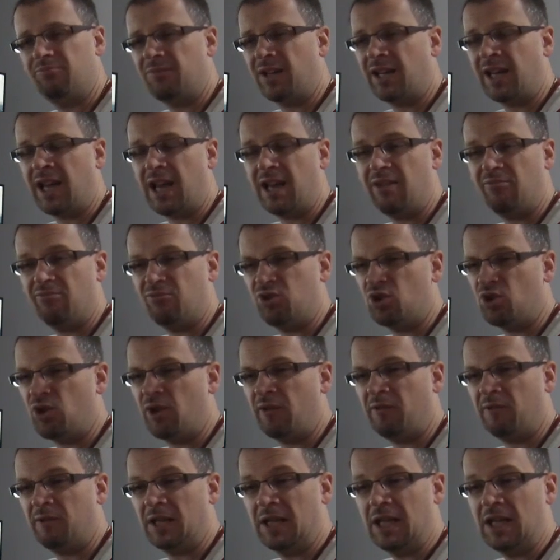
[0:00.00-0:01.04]
Again,
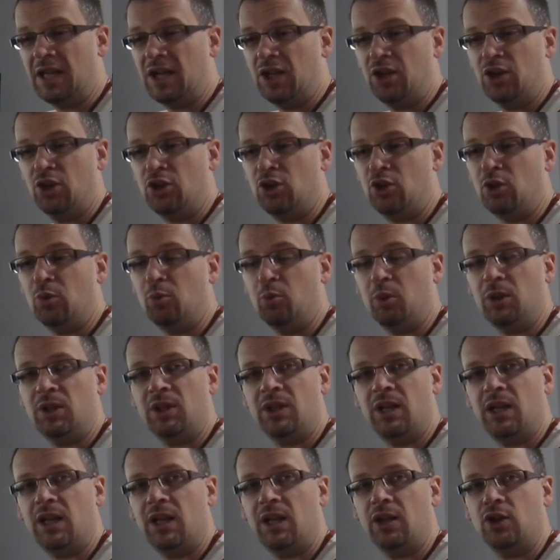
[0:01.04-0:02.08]
drift, you shouldn't be
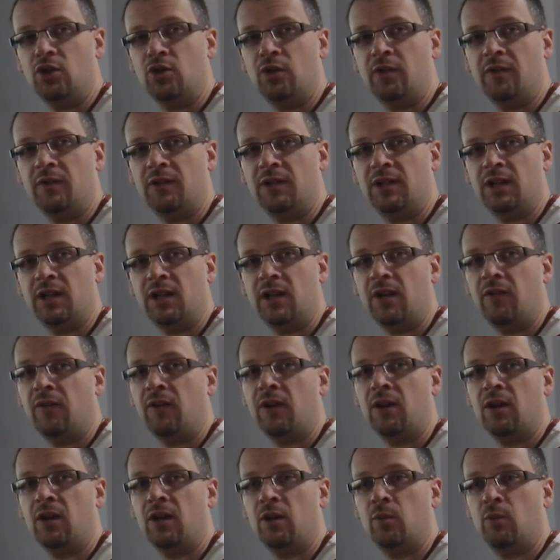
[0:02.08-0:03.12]
seeing it drift
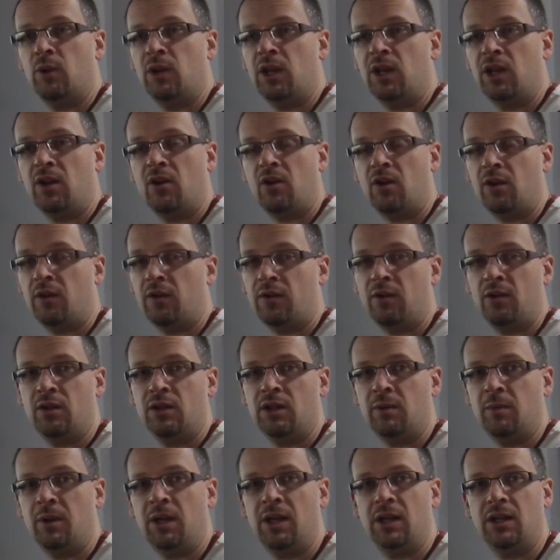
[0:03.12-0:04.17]
significantly within kind of
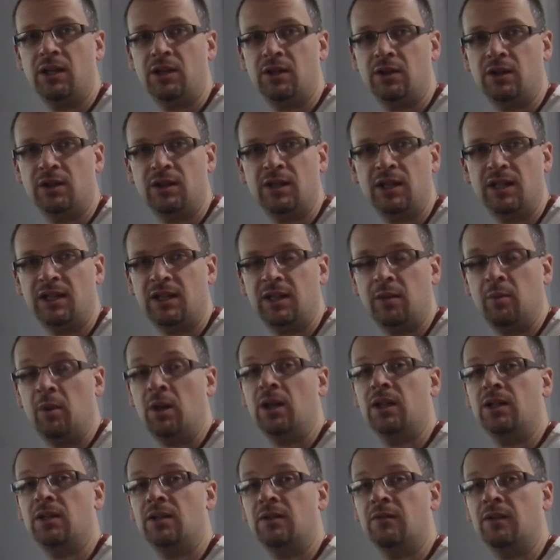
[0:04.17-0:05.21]
30 minutes to 60
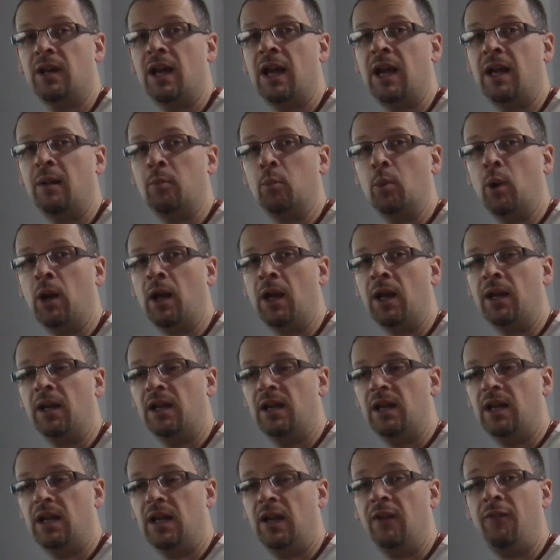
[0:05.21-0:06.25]
minutes of gameplay.
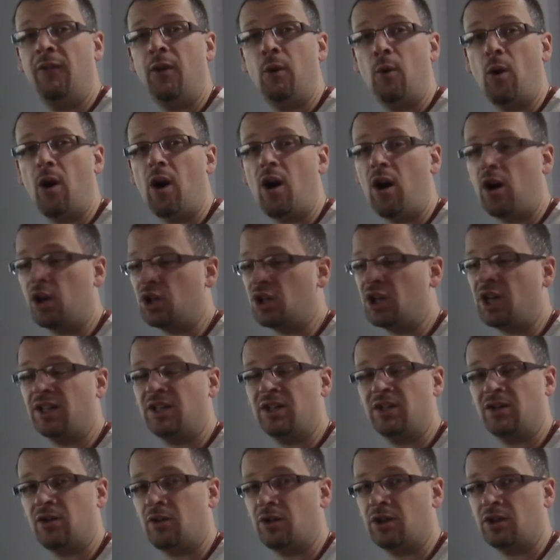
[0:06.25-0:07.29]
If you are,
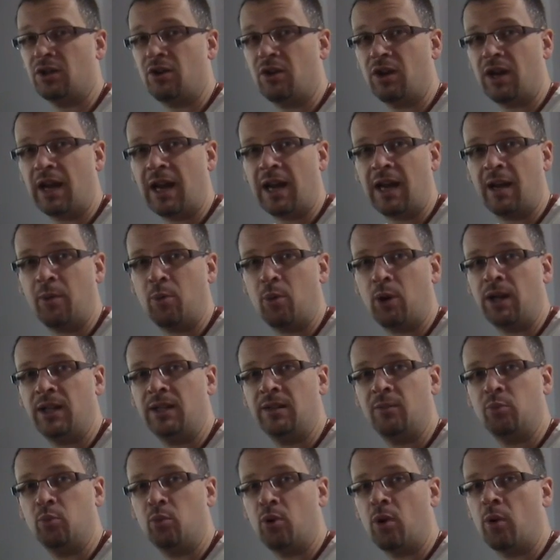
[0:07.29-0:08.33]
chances are it's not
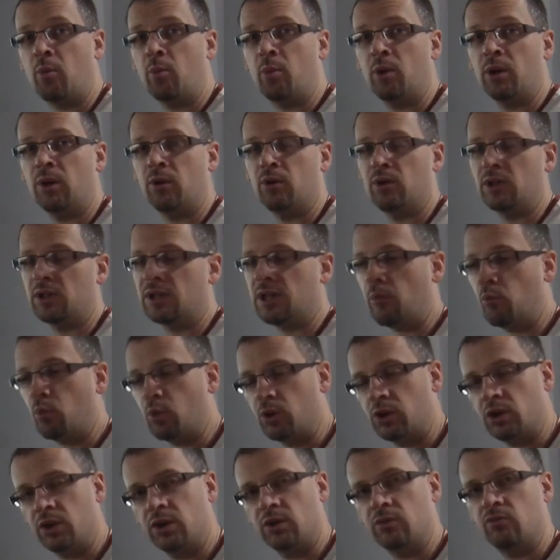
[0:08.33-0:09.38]
calibrated properly, or the
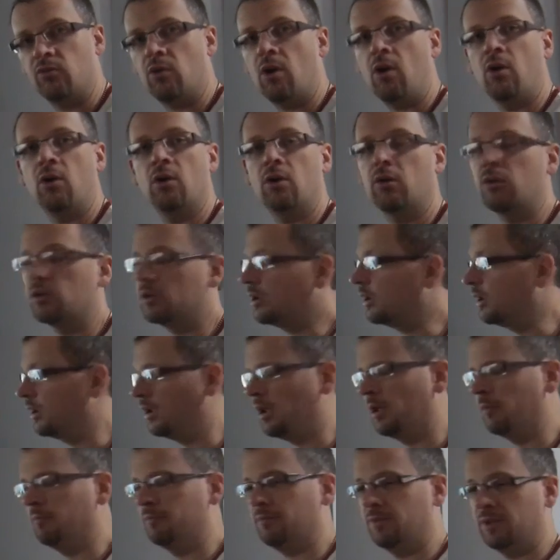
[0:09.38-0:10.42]
temperature's wrong,
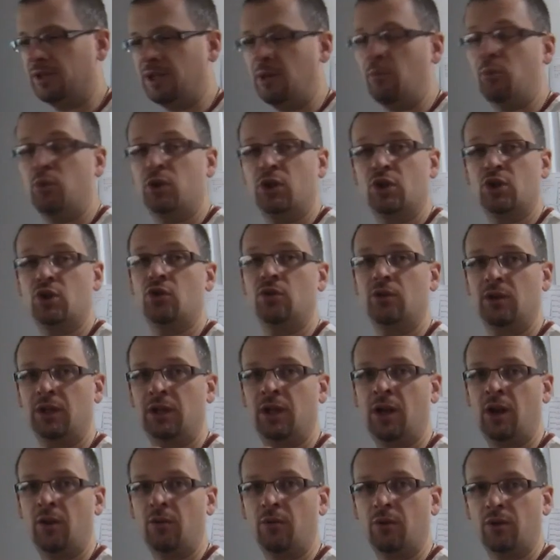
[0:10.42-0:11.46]
or temperature's,
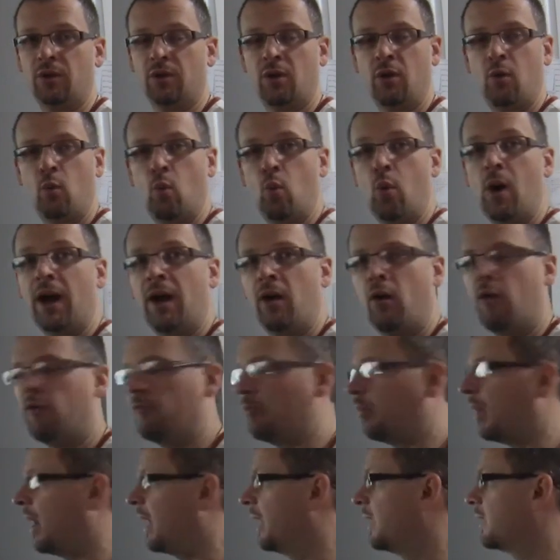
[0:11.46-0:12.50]
you know, gone way
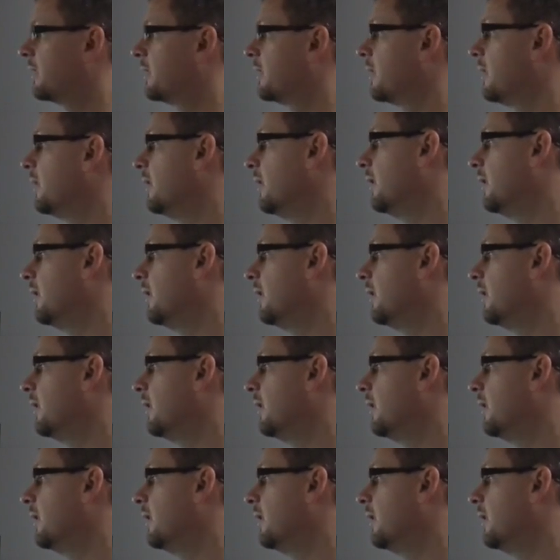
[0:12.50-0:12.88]
off base.